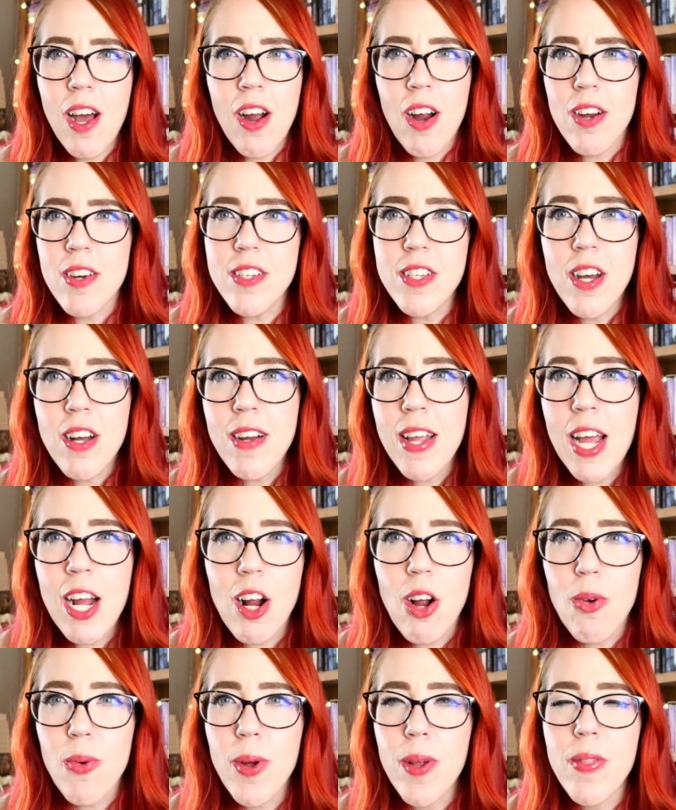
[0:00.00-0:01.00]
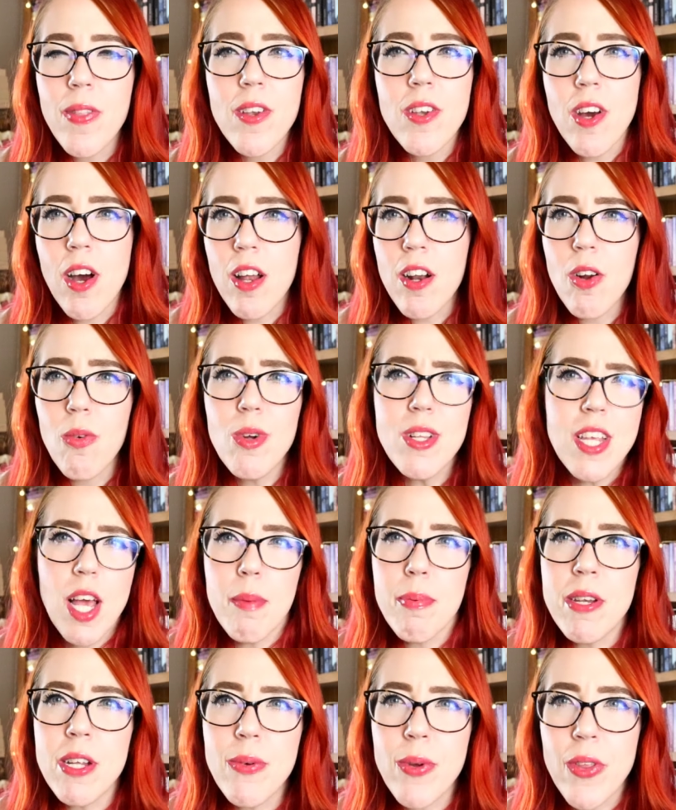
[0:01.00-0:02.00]
our young heroine, the daughter. What's
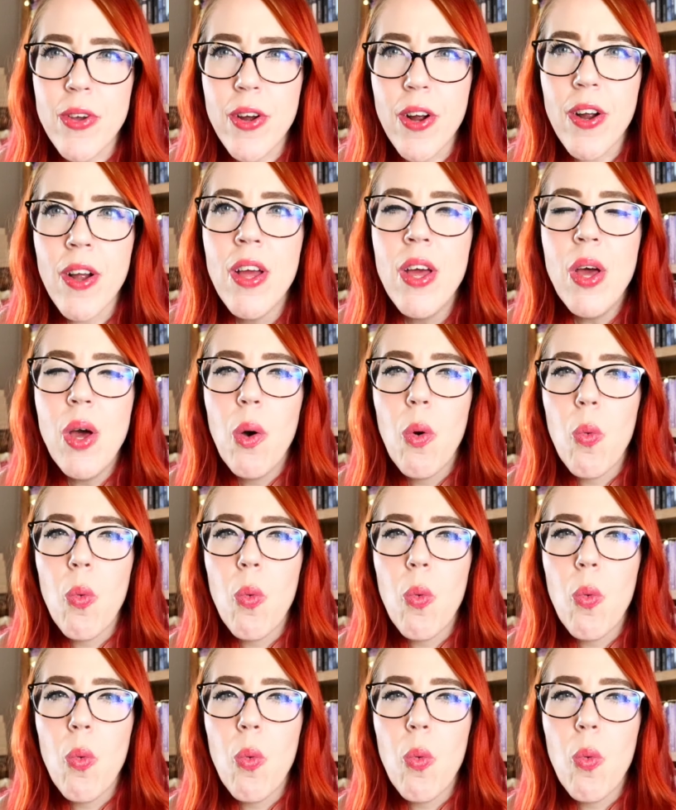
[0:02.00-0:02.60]
happening with her?